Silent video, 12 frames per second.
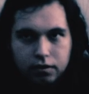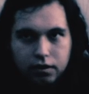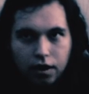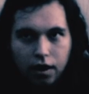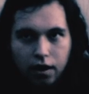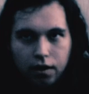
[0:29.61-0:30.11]

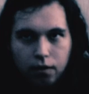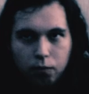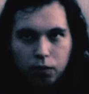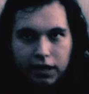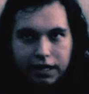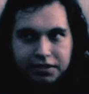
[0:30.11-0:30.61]
the
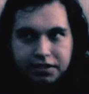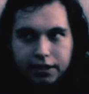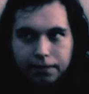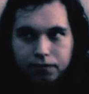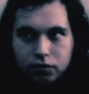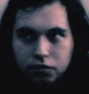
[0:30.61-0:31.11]
what I set
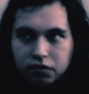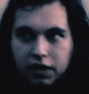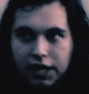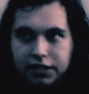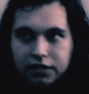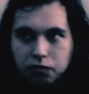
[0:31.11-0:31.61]
up for those
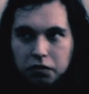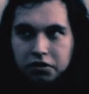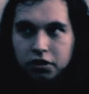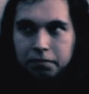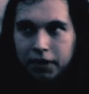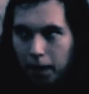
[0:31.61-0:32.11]
days is what's
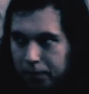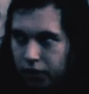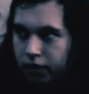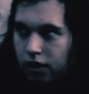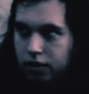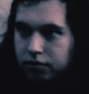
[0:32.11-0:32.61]
going to be
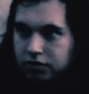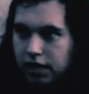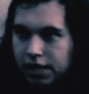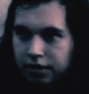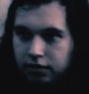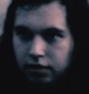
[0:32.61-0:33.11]
uploaded on those
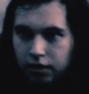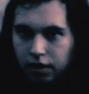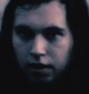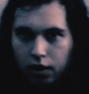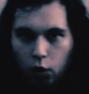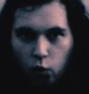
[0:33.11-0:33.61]
days.
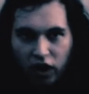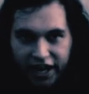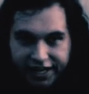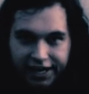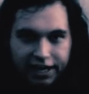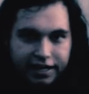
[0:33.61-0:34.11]
What I
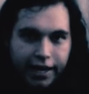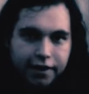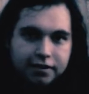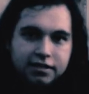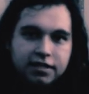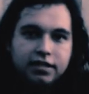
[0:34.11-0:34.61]
can
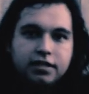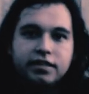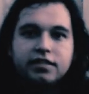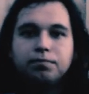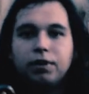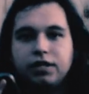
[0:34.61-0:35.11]
guarantee
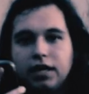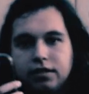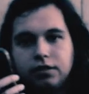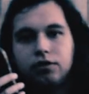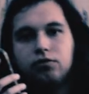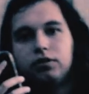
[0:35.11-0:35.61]
is Monday,
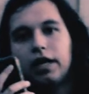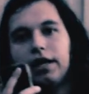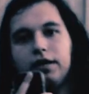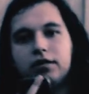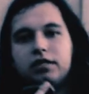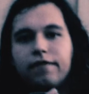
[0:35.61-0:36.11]
Tuesday
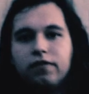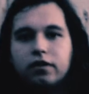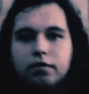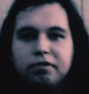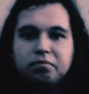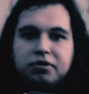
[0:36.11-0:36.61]
is definitely
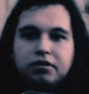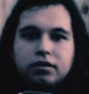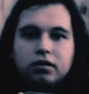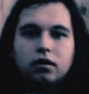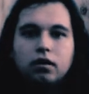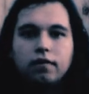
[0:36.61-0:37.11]
going to be music